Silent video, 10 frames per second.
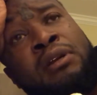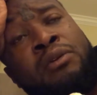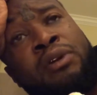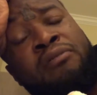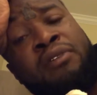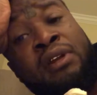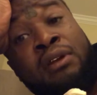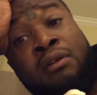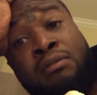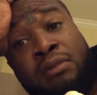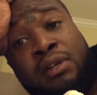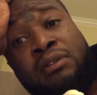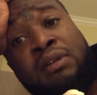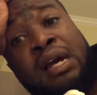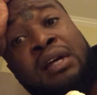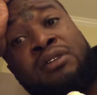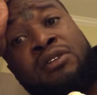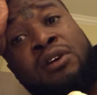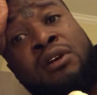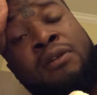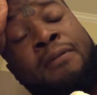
quick video, as you guys saw.